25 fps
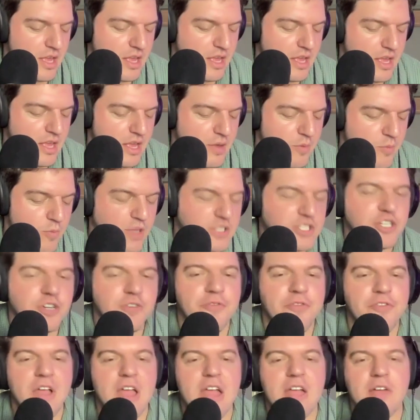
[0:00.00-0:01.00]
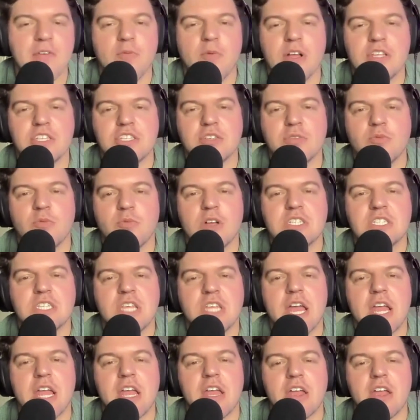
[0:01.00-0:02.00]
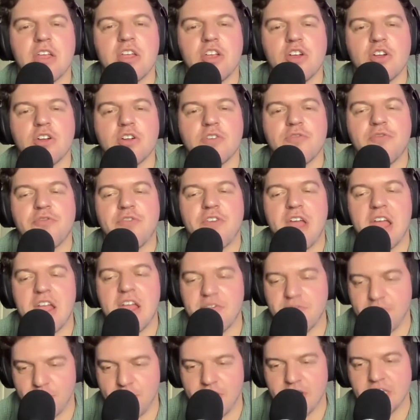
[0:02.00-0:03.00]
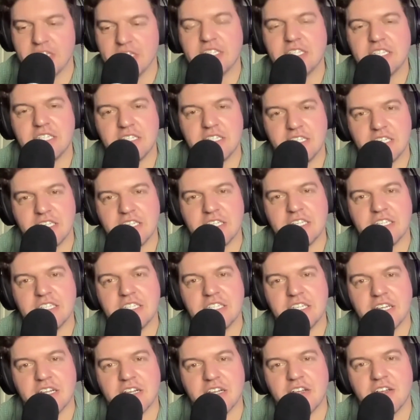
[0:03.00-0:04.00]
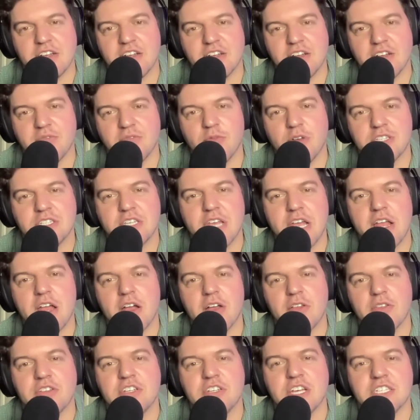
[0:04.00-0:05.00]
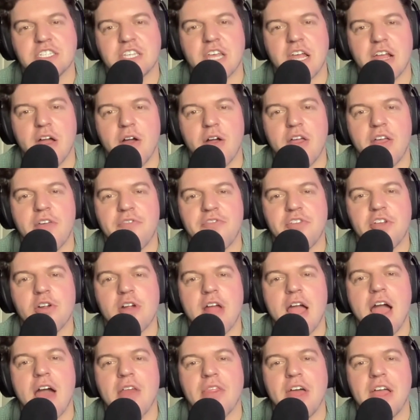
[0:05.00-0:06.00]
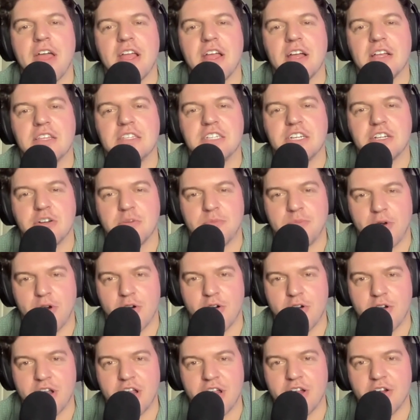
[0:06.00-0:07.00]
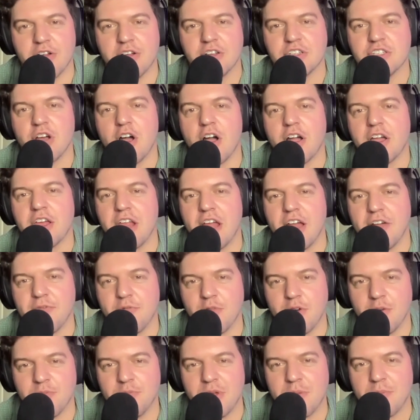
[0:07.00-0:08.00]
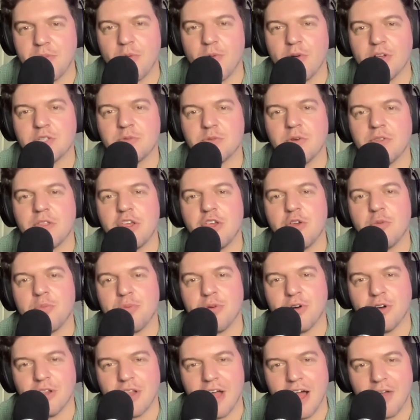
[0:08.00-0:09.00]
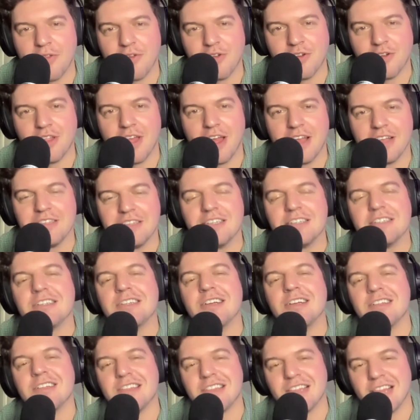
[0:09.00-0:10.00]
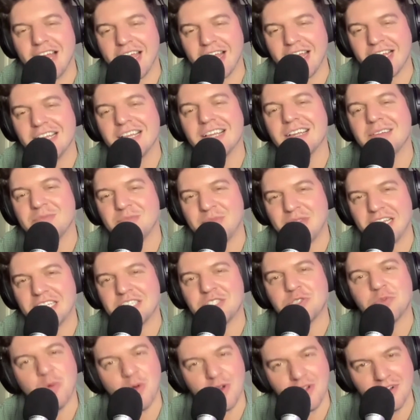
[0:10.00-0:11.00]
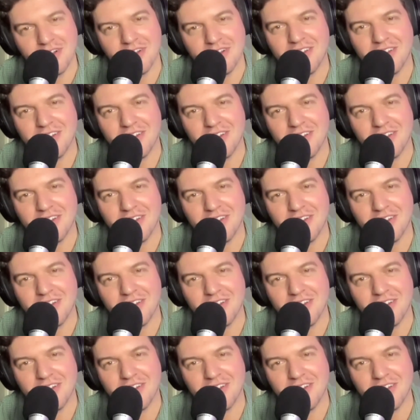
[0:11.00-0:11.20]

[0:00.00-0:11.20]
What's your what's like your favorite statistic? What's if you're at like a dinner party or you're talking to F1 people, what's one that you pull out? You're like, did you know like this one?